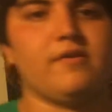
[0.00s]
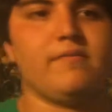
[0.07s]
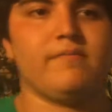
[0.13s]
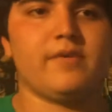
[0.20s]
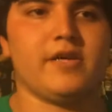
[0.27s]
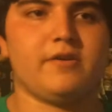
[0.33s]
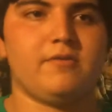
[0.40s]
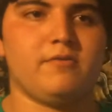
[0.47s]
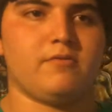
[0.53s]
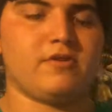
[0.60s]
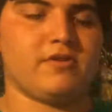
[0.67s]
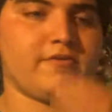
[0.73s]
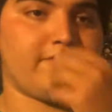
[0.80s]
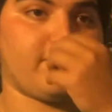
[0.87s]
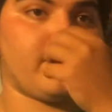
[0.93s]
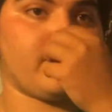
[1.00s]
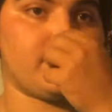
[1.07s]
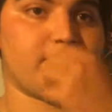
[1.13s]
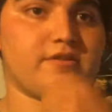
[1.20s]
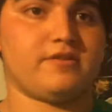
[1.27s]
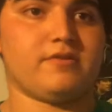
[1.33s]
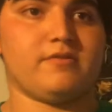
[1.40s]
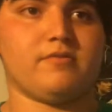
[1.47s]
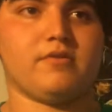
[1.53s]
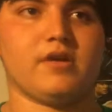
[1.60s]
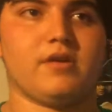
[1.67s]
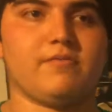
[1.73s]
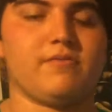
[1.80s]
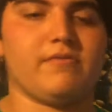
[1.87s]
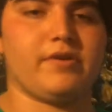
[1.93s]
men who were the first to
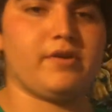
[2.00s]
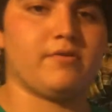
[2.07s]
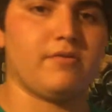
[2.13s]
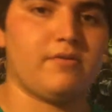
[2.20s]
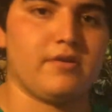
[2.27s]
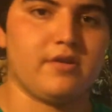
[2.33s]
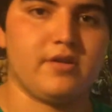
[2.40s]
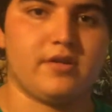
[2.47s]
ever record